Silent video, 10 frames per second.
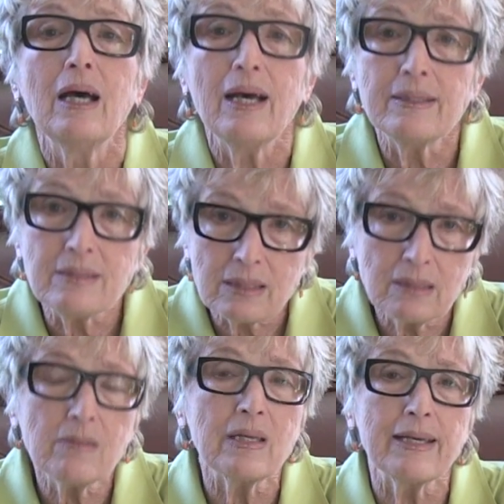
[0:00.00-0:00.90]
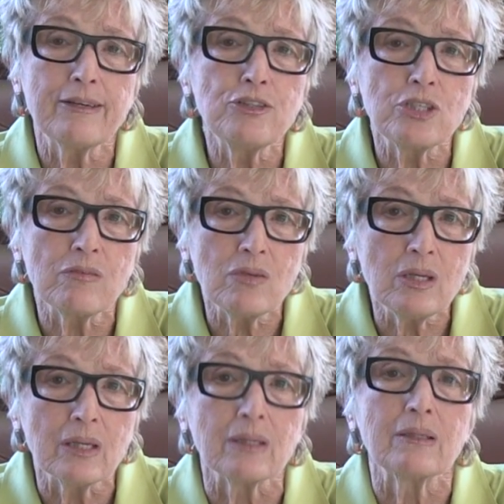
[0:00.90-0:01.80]
until the energy of
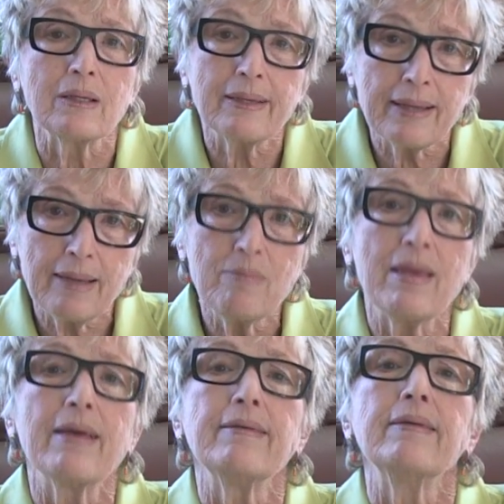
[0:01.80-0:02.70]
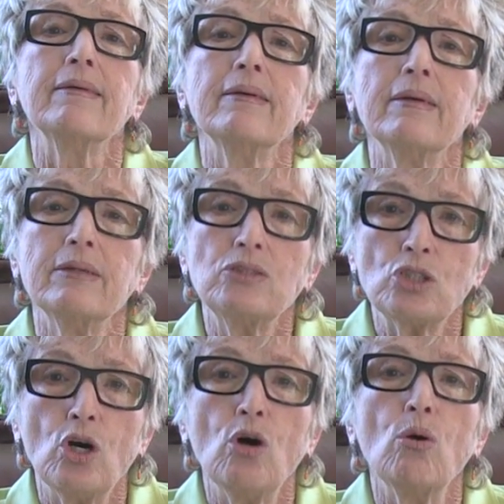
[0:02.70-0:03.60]
yin came in
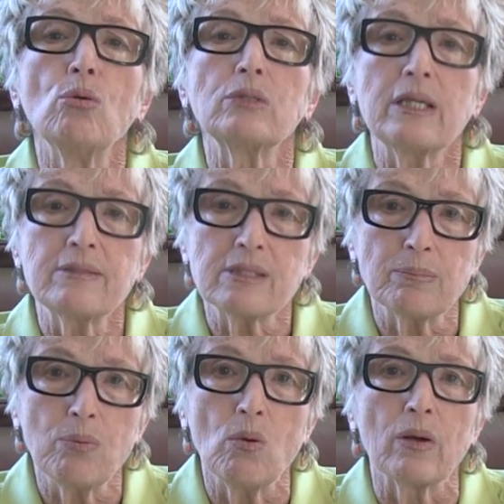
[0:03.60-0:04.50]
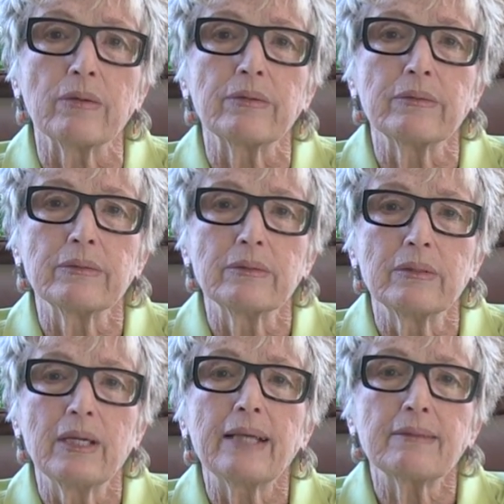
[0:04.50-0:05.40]
to hold and support
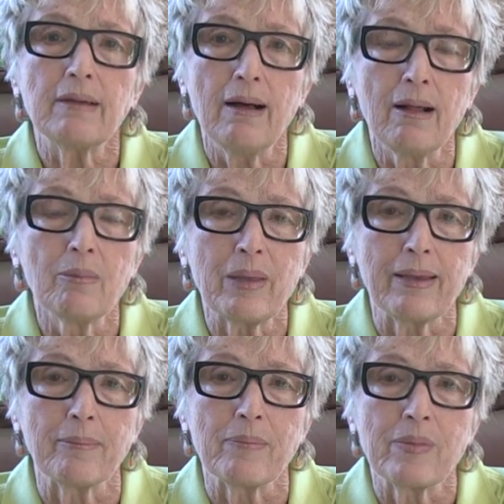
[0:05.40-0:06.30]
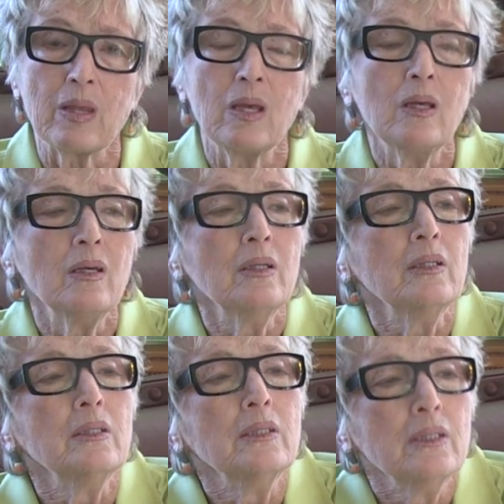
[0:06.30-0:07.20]
and calm him.
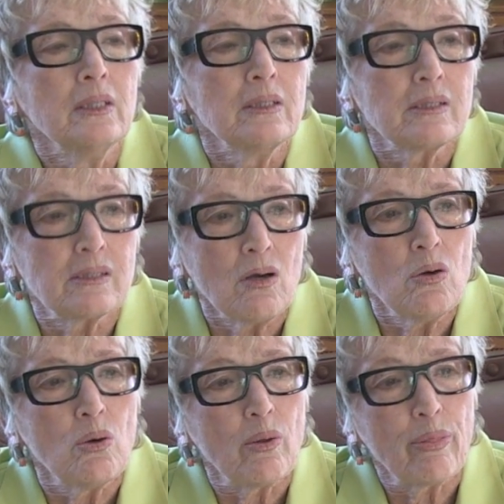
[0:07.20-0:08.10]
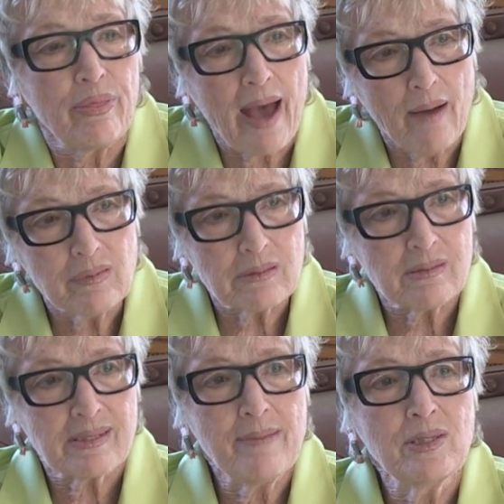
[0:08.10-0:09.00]
So that was a
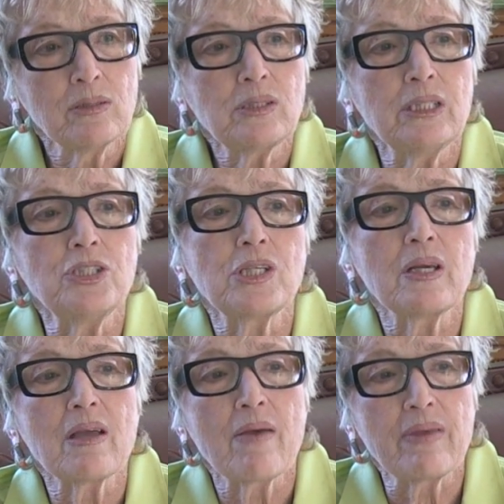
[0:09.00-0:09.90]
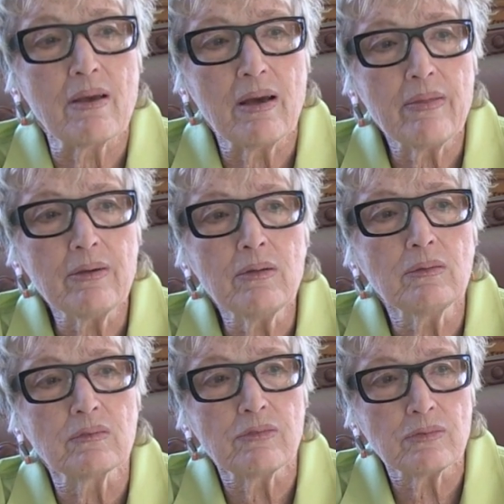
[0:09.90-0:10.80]
seminal teaching, and the
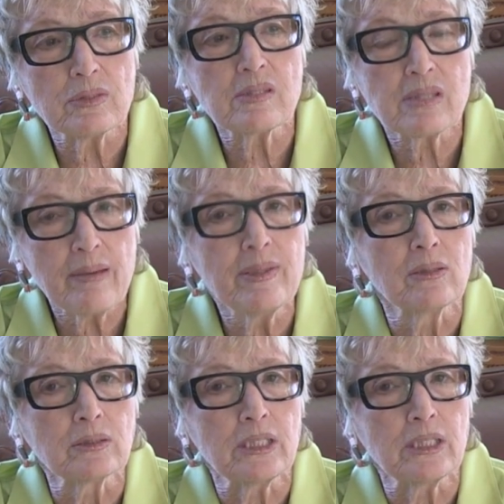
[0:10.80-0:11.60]
other seminal